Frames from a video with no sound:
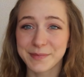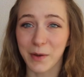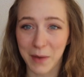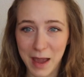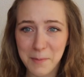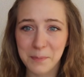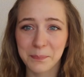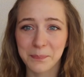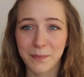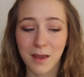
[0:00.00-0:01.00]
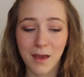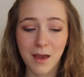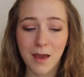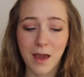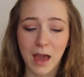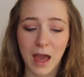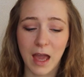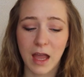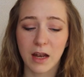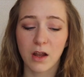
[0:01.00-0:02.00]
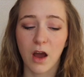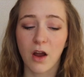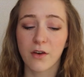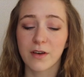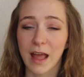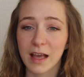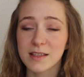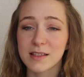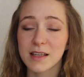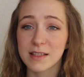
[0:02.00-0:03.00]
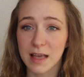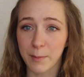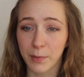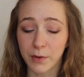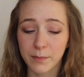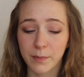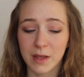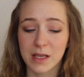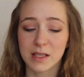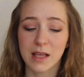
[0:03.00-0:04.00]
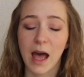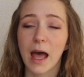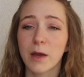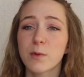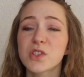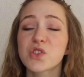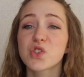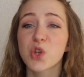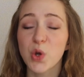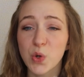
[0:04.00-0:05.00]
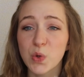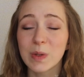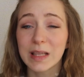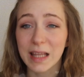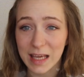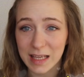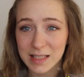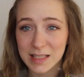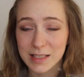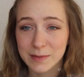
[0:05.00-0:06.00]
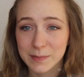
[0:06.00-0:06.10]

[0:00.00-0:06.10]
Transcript: Okay? And our next example is, I was too late.